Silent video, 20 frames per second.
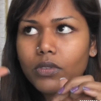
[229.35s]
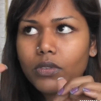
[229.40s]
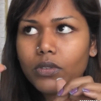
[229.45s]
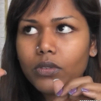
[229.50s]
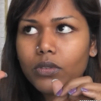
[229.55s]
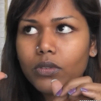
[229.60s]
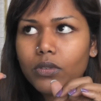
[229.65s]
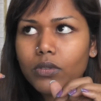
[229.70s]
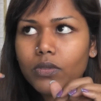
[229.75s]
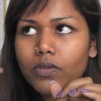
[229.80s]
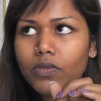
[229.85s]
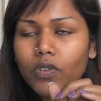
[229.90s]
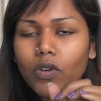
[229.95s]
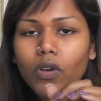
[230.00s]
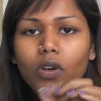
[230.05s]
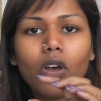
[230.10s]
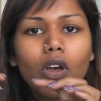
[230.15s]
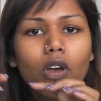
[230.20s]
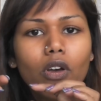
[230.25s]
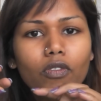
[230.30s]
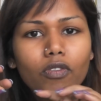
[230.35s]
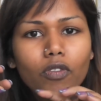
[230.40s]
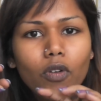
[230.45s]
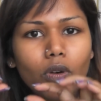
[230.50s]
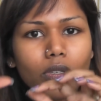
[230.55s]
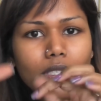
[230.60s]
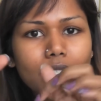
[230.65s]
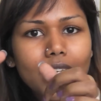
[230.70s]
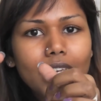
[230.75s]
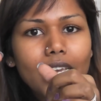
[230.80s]
two, four,
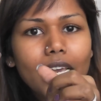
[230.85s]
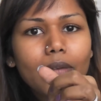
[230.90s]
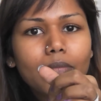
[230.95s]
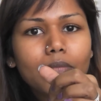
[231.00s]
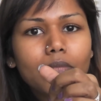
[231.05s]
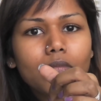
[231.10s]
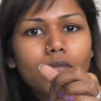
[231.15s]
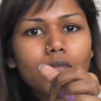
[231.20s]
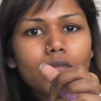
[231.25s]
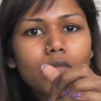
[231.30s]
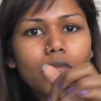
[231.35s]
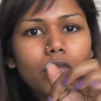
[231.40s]
4 cm